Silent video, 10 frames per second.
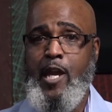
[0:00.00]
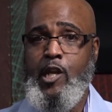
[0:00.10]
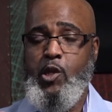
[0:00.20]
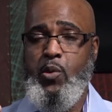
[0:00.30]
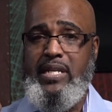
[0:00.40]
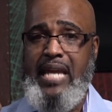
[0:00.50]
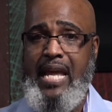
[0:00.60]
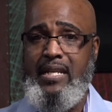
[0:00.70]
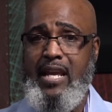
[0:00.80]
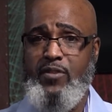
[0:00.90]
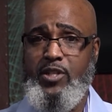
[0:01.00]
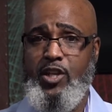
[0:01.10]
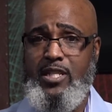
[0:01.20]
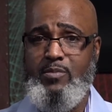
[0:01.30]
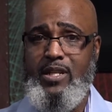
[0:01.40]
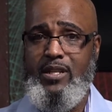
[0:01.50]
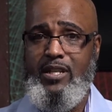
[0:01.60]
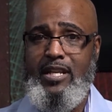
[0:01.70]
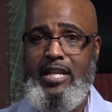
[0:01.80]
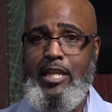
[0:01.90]
you were a candidate for judgment,
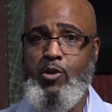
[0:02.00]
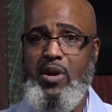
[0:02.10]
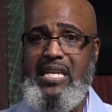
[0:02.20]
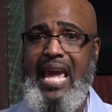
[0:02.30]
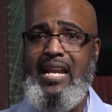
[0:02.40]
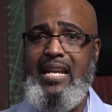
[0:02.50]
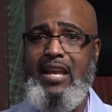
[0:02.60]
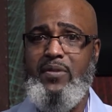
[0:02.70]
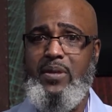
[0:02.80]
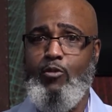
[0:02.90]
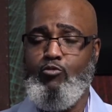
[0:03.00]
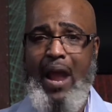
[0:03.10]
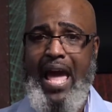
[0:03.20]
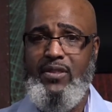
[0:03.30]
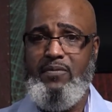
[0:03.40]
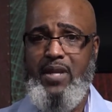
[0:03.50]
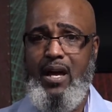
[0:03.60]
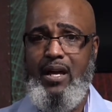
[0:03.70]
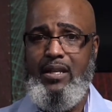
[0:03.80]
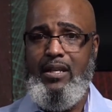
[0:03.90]
you are a candidate for the wrath of
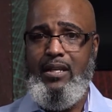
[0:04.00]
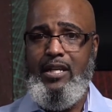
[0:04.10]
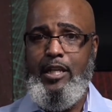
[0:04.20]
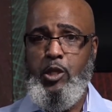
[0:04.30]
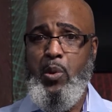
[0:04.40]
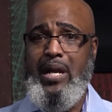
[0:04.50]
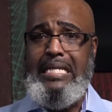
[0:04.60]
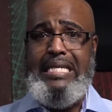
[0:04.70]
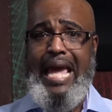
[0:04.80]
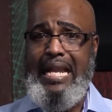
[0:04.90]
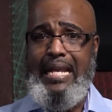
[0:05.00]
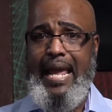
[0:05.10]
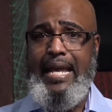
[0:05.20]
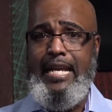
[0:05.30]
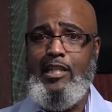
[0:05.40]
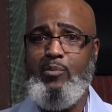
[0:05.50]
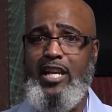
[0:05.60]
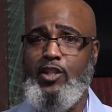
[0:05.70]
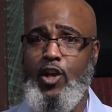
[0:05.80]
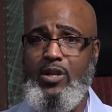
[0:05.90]
God, you are a candidate to be
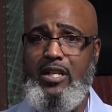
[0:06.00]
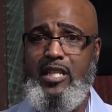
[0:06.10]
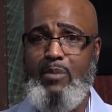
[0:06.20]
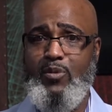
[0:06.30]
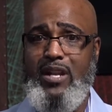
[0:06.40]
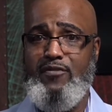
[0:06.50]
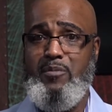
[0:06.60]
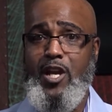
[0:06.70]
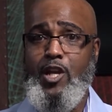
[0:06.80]
eternally separated from.